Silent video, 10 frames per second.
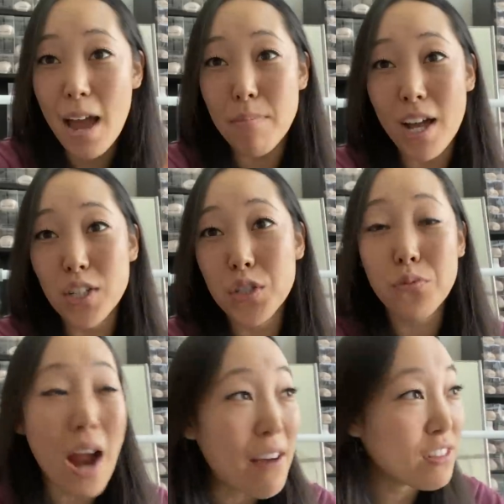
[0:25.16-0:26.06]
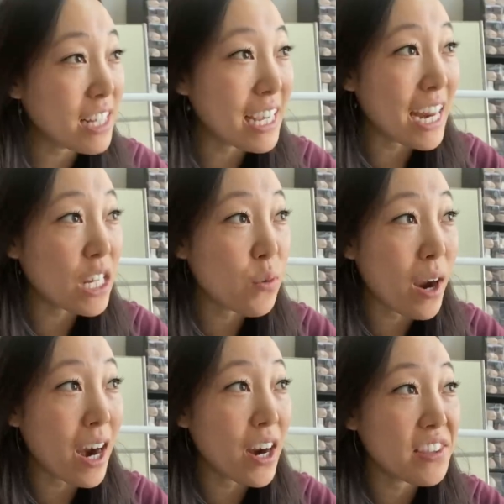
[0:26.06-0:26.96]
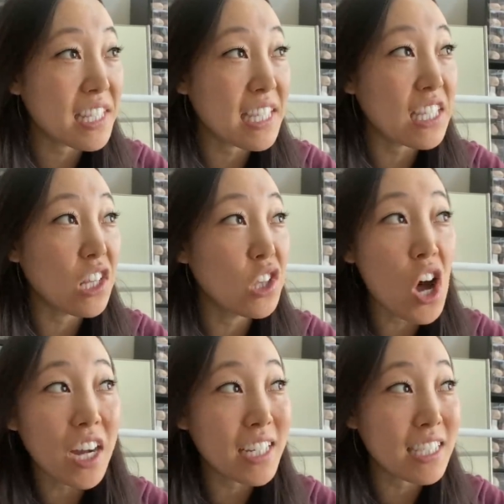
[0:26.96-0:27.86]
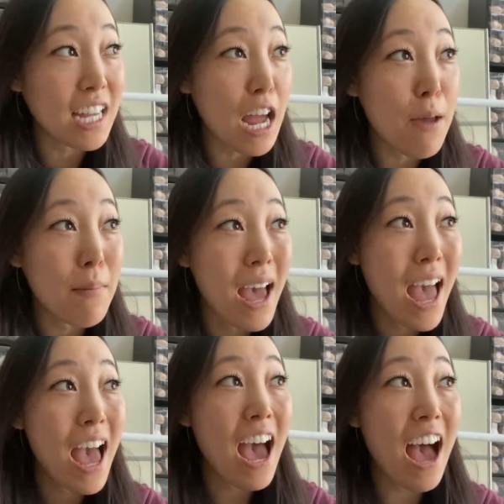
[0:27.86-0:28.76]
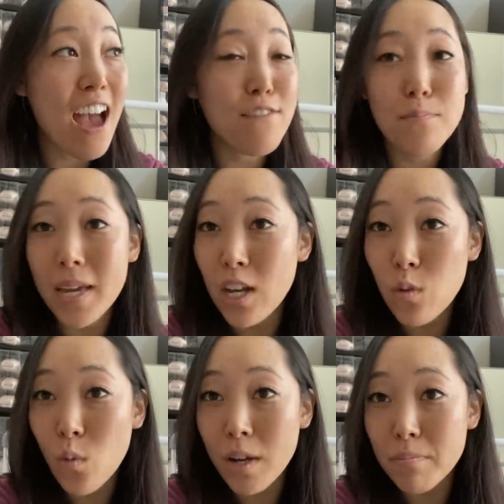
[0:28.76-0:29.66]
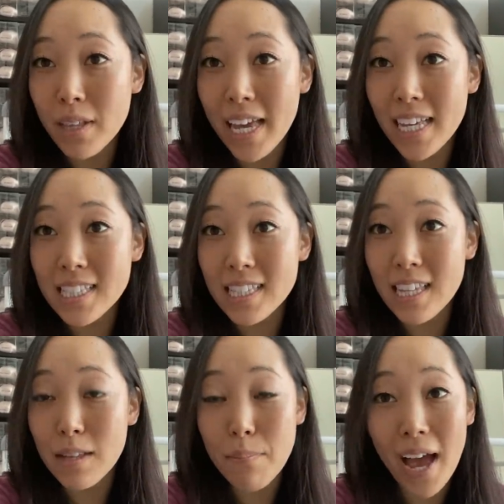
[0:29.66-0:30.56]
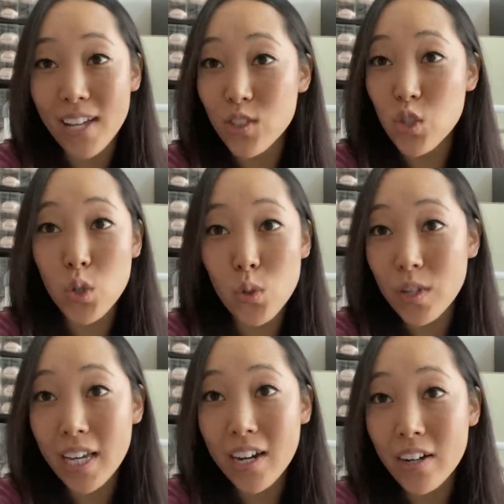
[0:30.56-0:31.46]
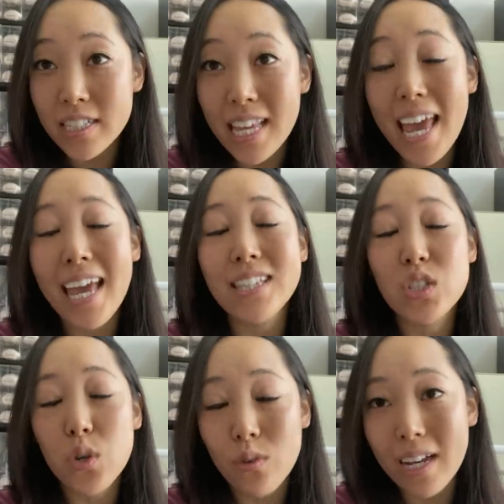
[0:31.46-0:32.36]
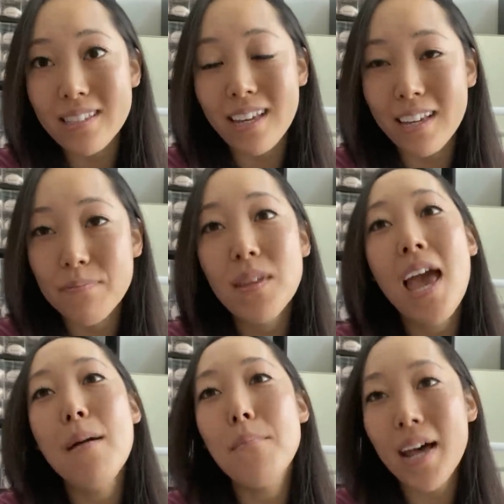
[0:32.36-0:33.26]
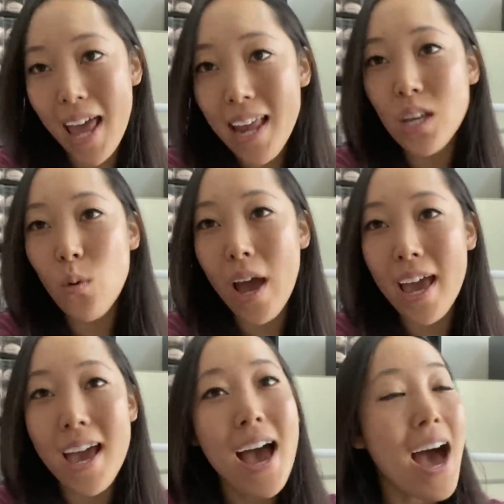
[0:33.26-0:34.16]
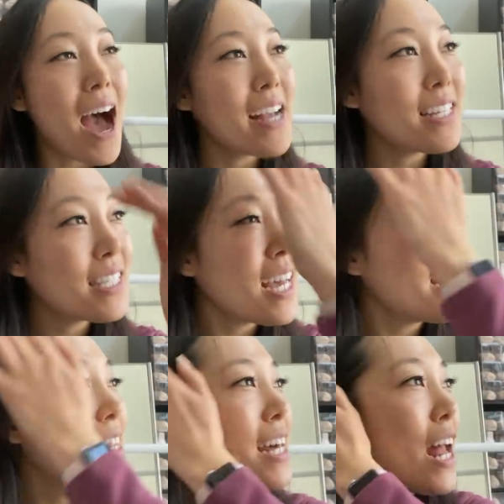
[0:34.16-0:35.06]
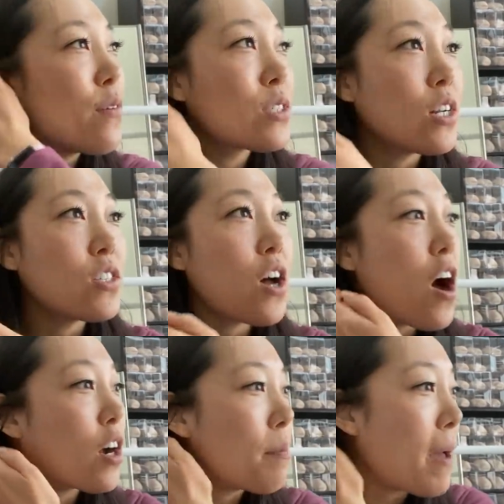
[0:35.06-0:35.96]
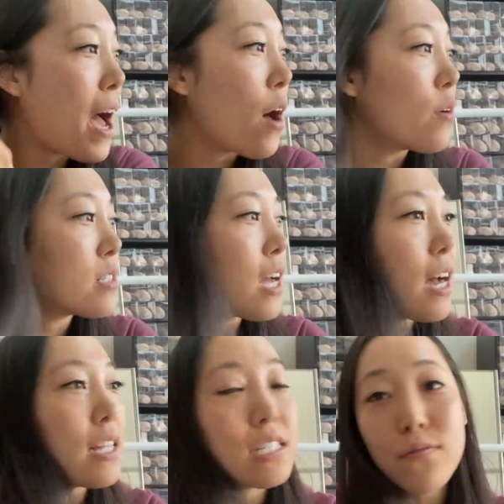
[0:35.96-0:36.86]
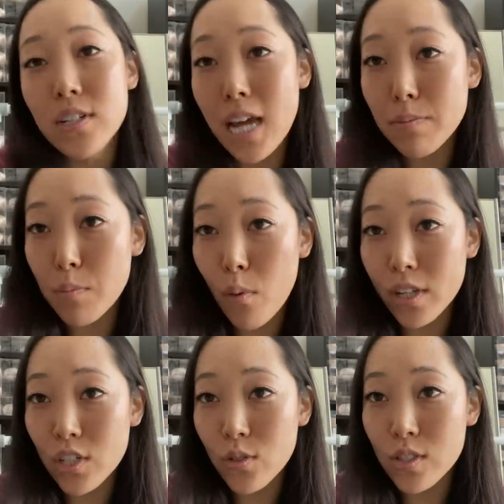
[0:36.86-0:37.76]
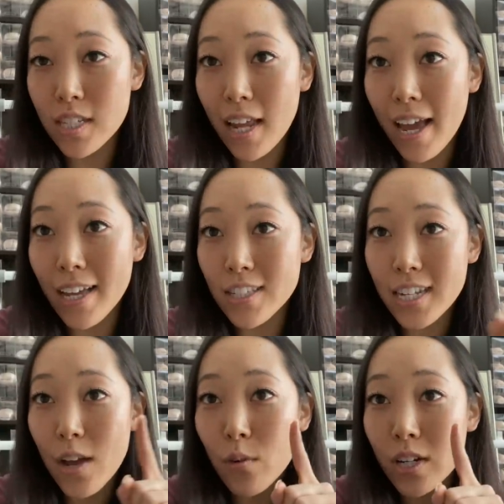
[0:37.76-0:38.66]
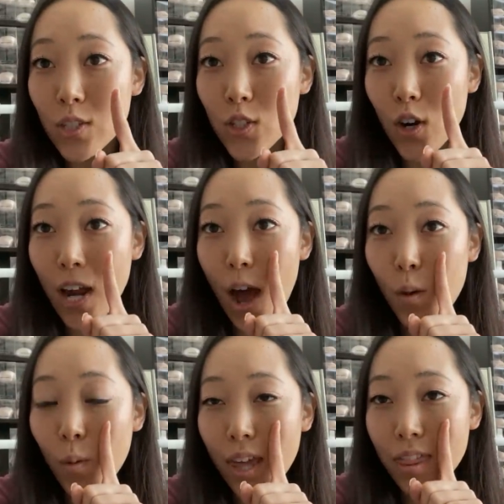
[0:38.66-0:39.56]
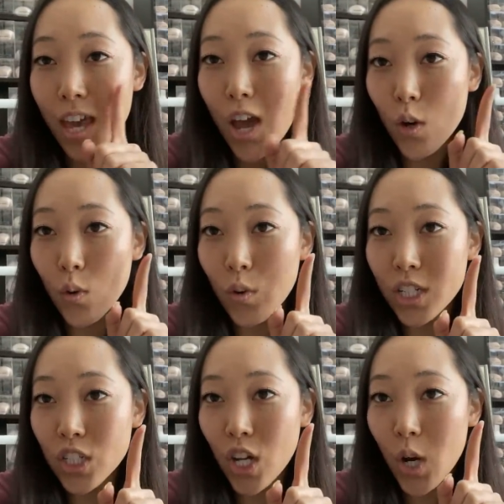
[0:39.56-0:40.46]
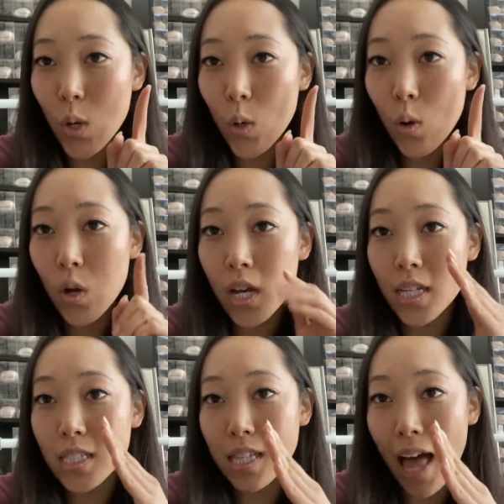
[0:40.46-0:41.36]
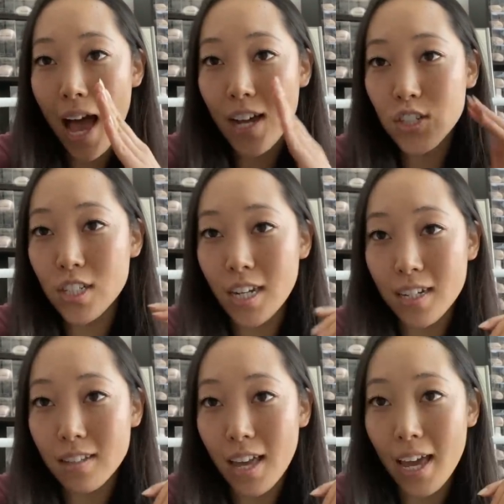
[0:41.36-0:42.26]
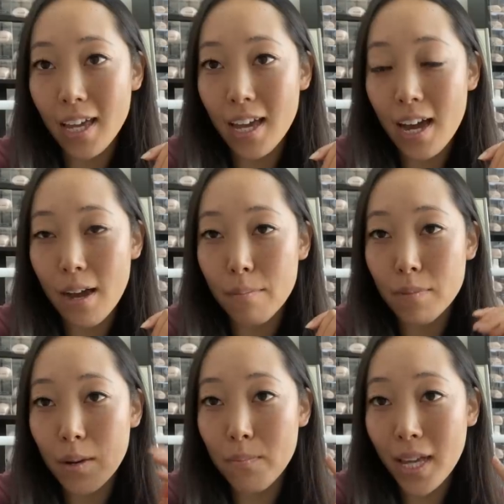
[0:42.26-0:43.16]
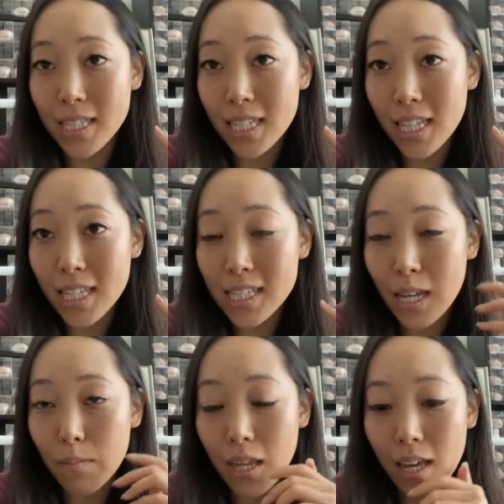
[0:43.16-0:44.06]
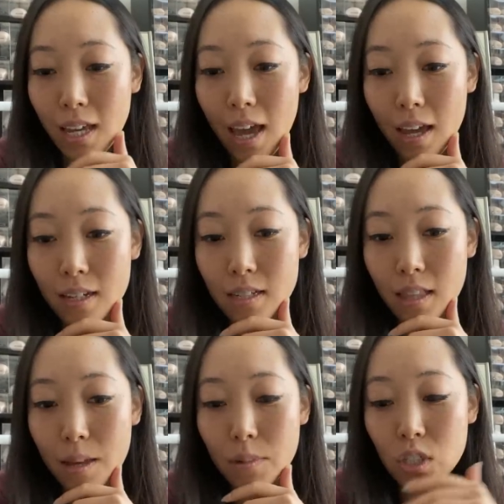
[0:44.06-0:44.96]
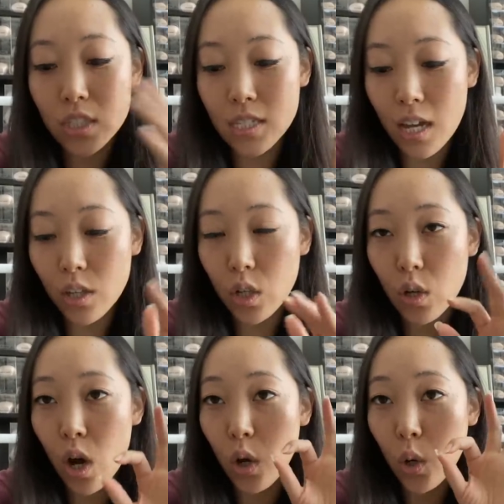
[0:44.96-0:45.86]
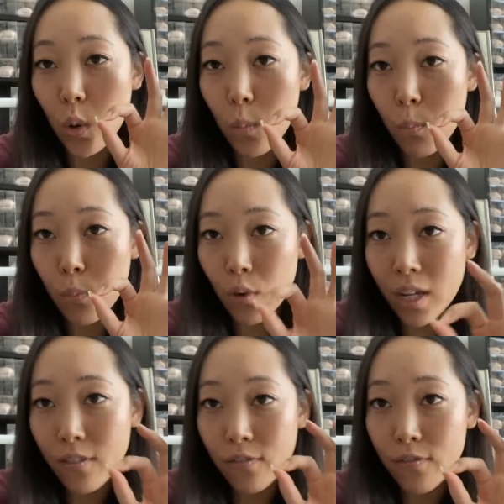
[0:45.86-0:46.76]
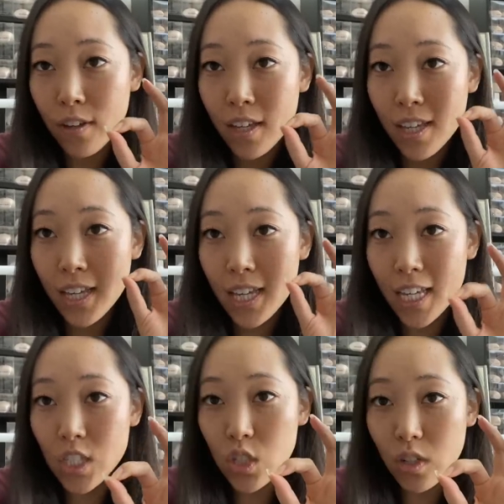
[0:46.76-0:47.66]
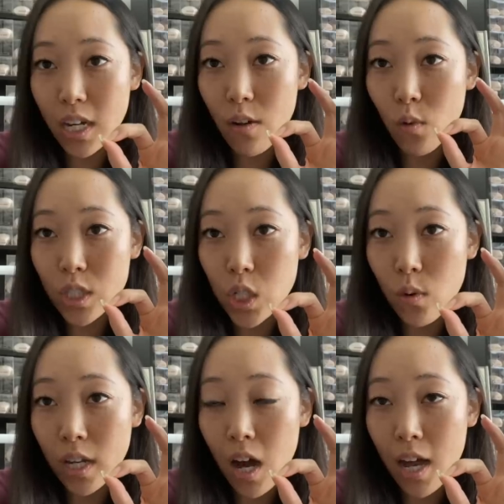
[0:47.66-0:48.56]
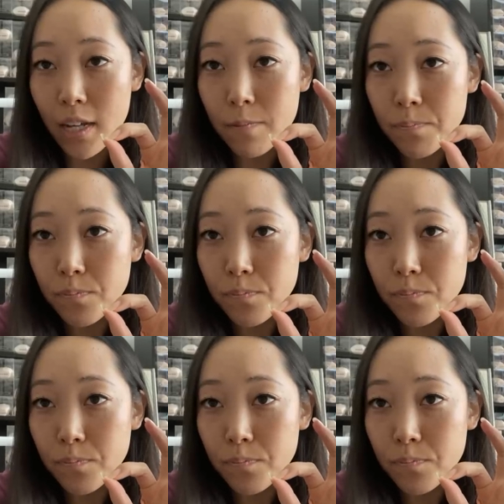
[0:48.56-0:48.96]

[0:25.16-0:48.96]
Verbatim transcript: I'm not traveling anywhere. This is the longest time I've been in one place in the past two years. It's crazy. But anyway, I decided that I was going to talk about uh, different types of pointe shoes today. And today we're going to start out with Grishko slash Nikolay. Um, they're basically the same thing. And let me just tell you a brief history of what's going on